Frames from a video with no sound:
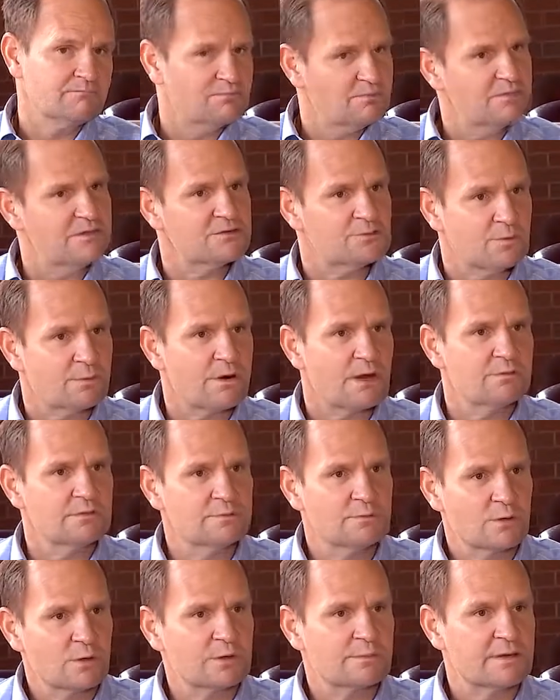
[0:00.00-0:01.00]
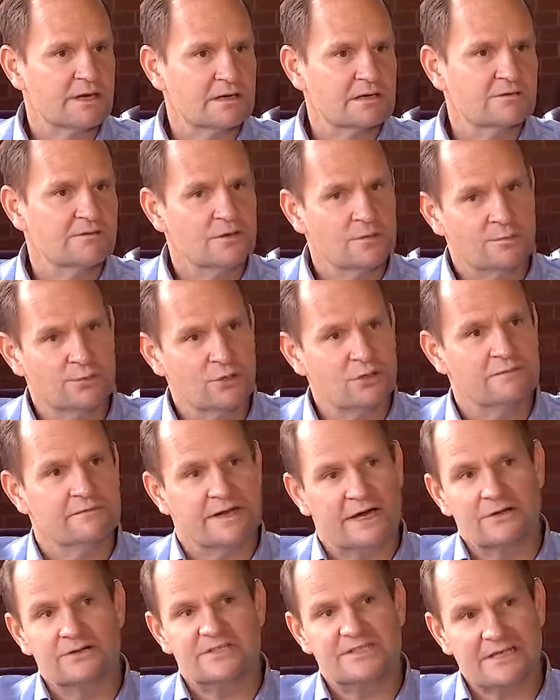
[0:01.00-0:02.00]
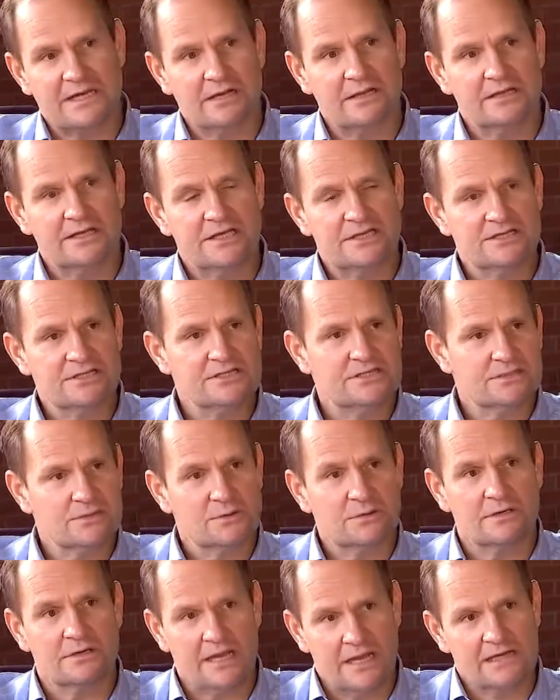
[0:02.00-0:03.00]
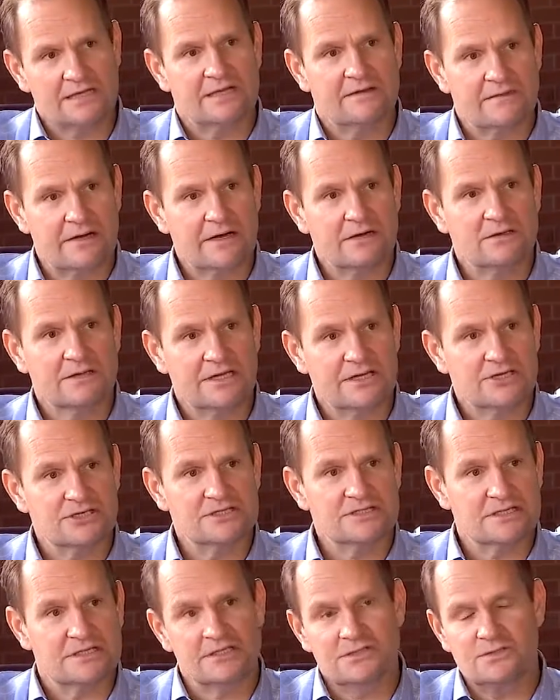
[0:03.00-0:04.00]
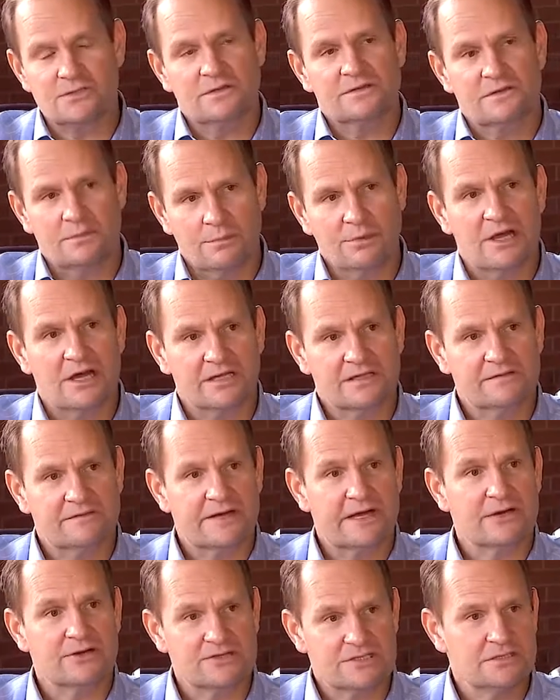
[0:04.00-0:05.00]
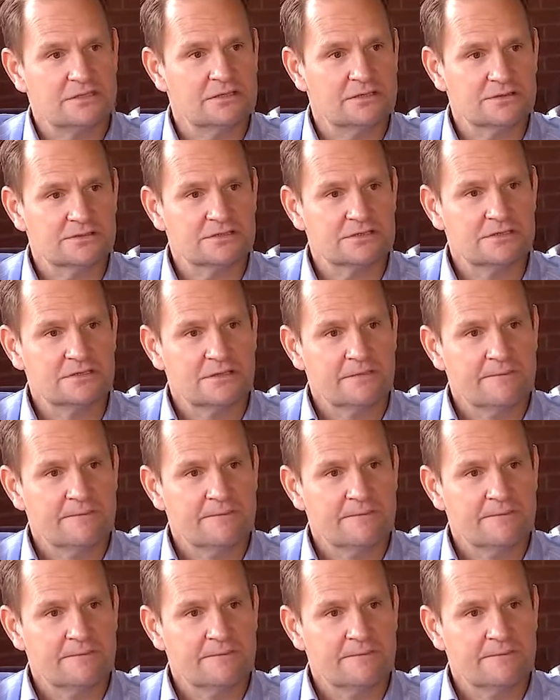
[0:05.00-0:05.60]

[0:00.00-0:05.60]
this would probably work better if you put viricidal agents or antiviral agents into it that block the virus in the nose.